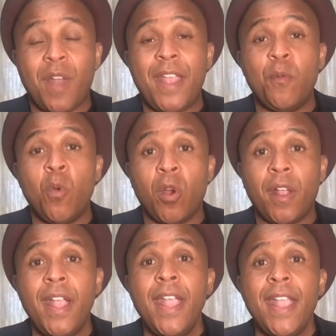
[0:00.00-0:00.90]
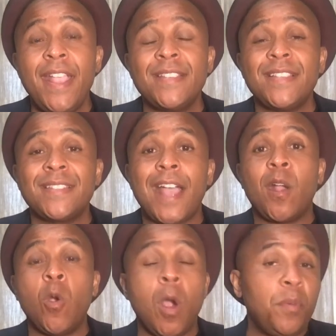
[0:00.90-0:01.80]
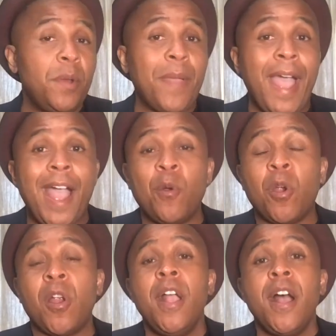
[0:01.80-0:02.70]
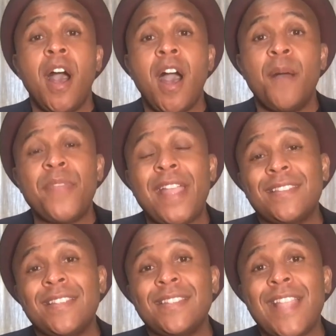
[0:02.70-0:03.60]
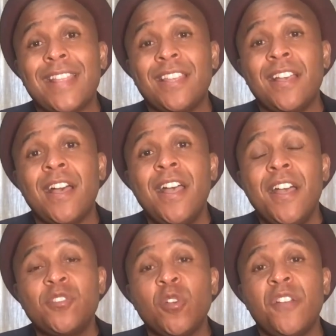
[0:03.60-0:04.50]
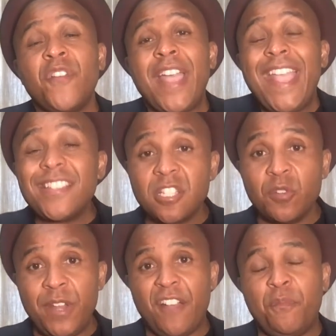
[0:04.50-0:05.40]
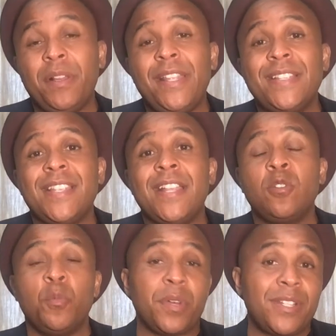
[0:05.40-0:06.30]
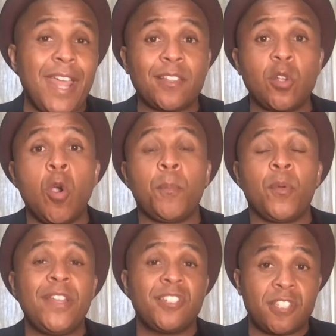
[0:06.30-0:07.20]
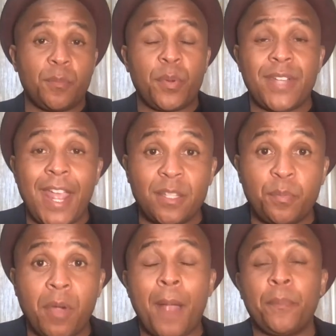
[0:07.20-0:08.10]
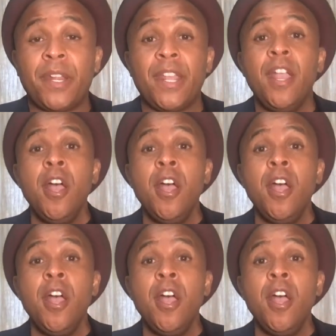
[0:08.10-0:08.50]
right, work is is that corporate power um, that does that the sort of history of policing to protect corporations, to protect property,